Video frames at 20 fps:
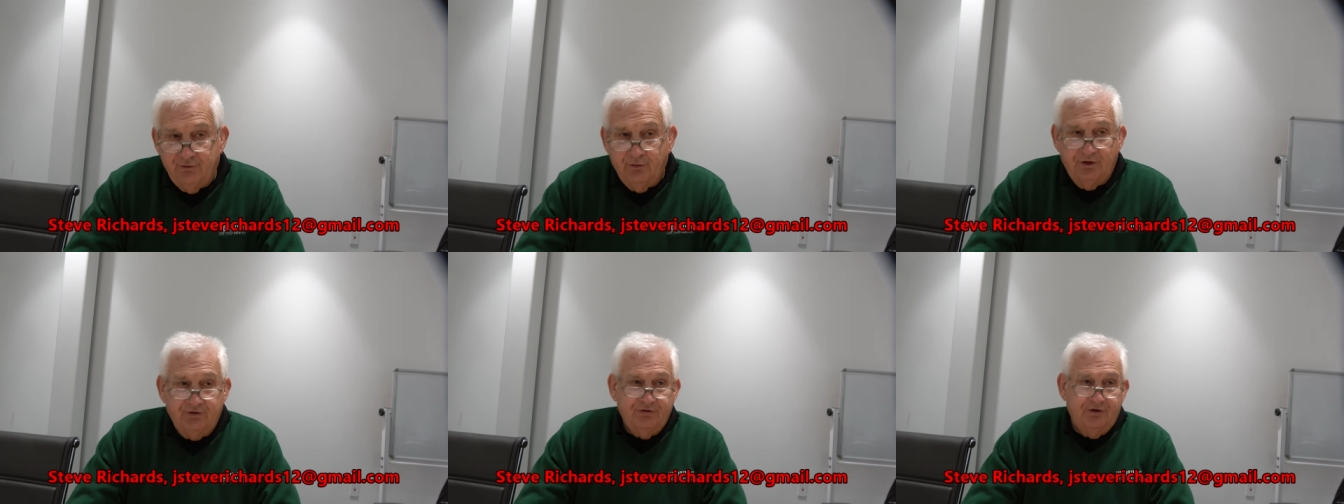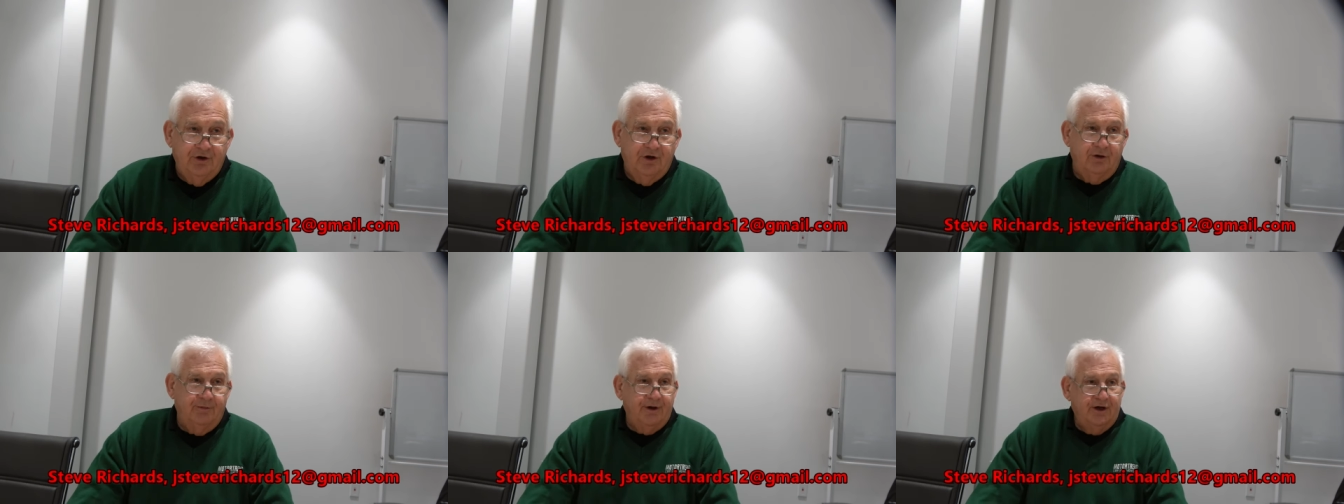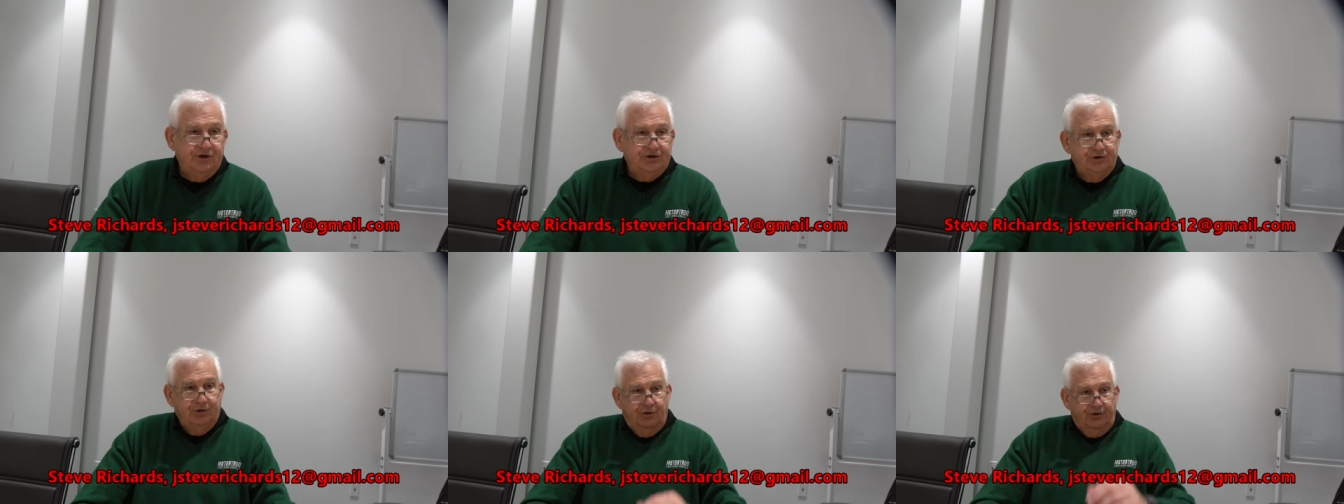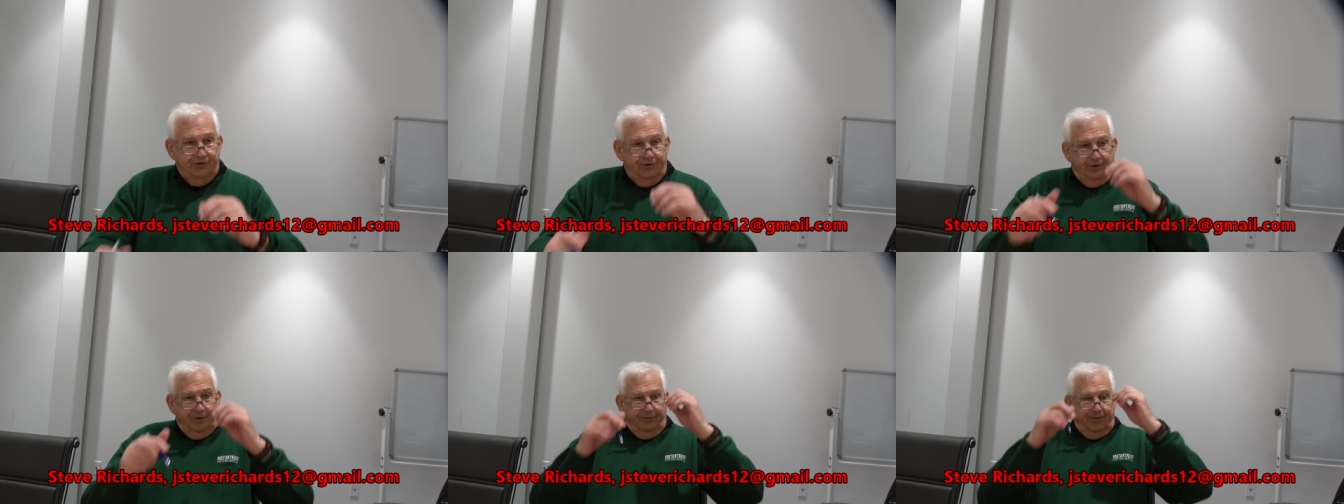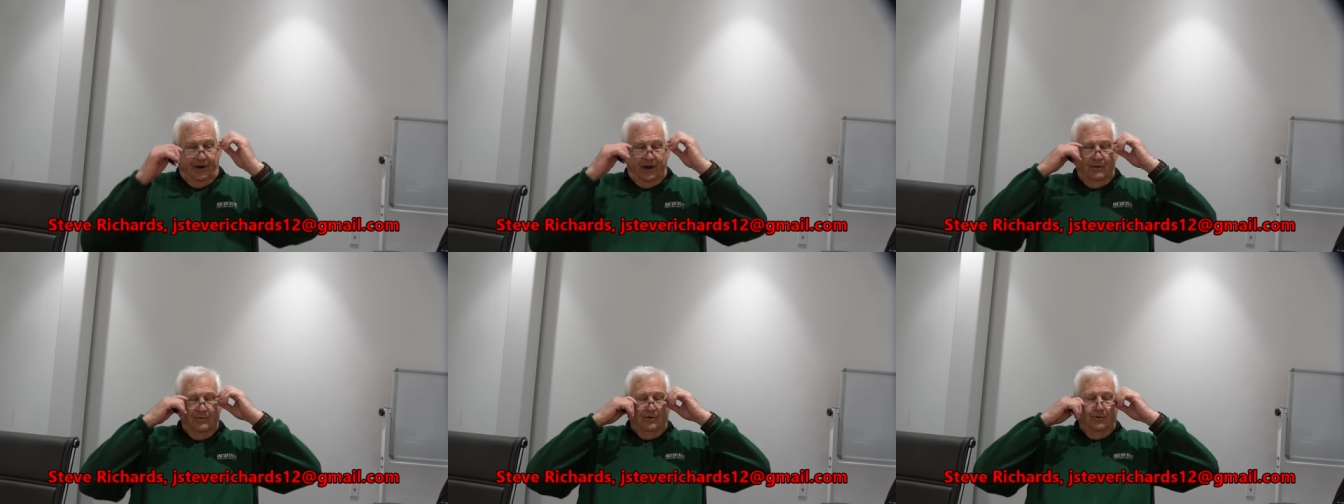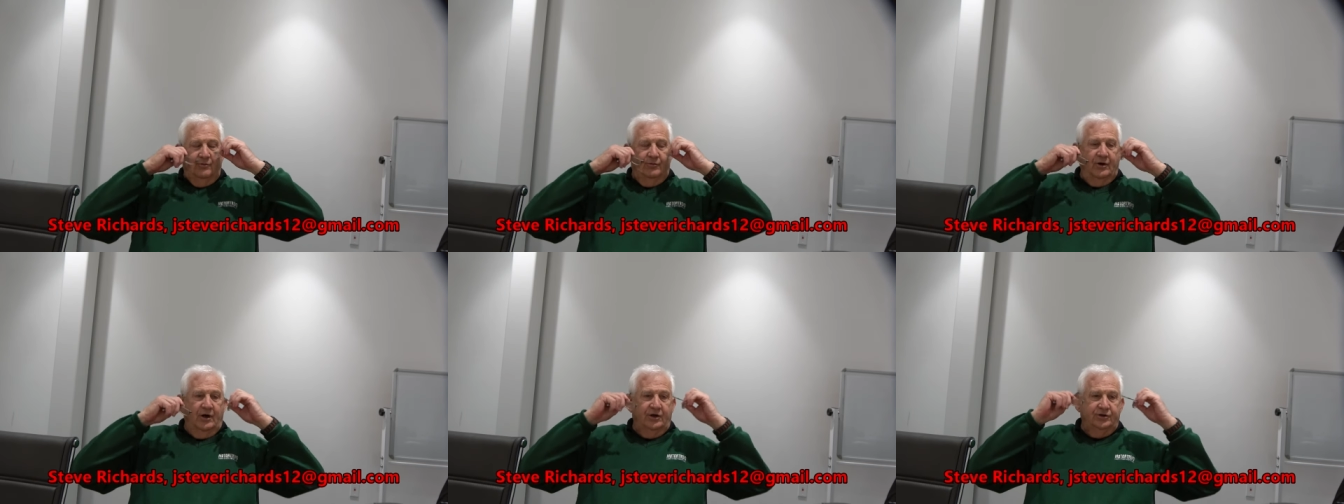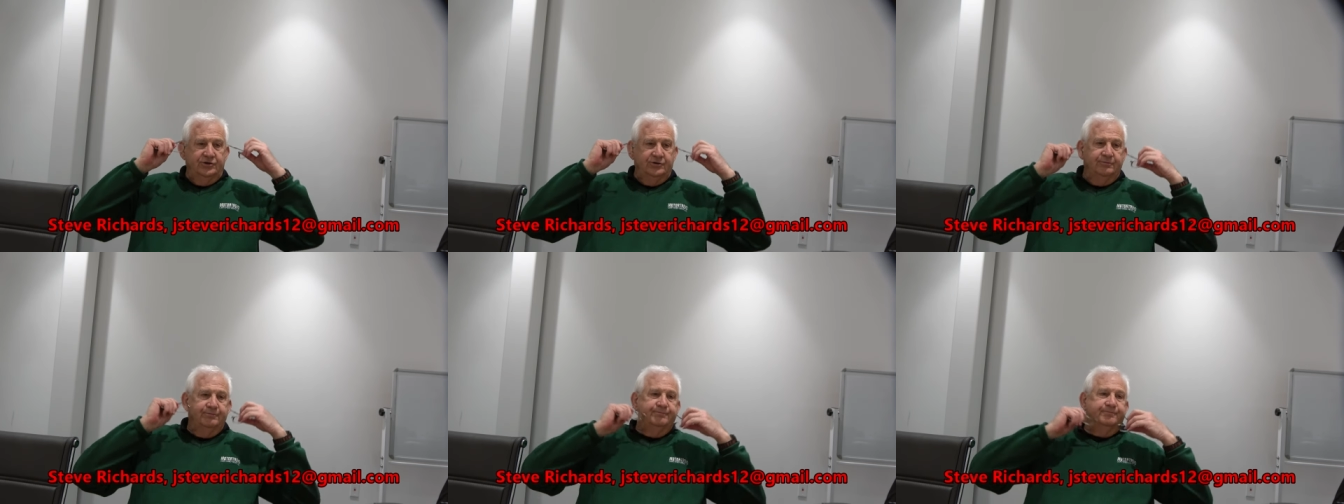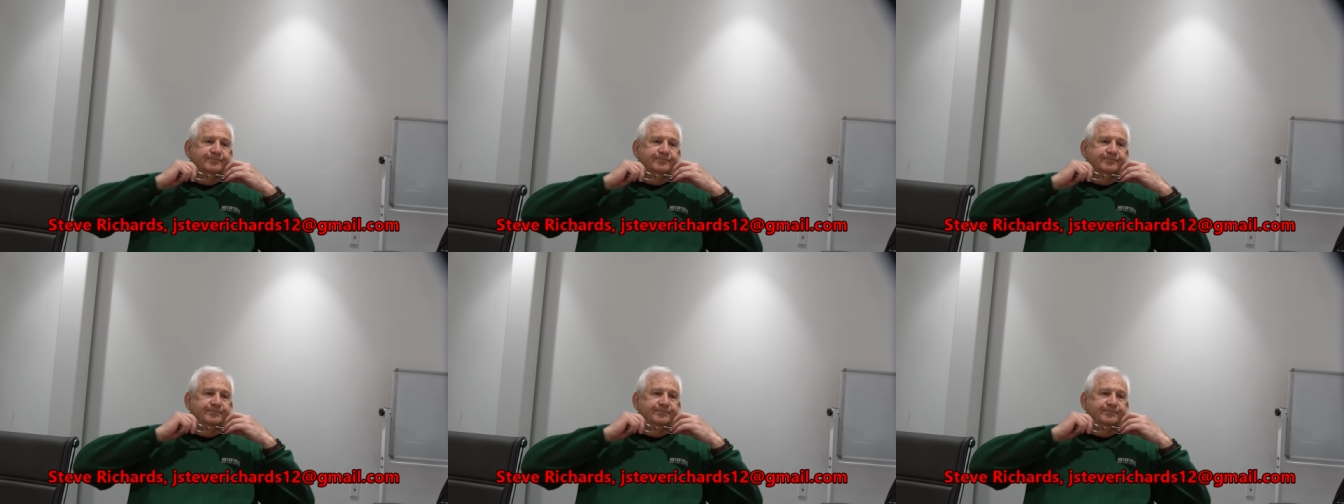What's good about a short-term payment, Roger?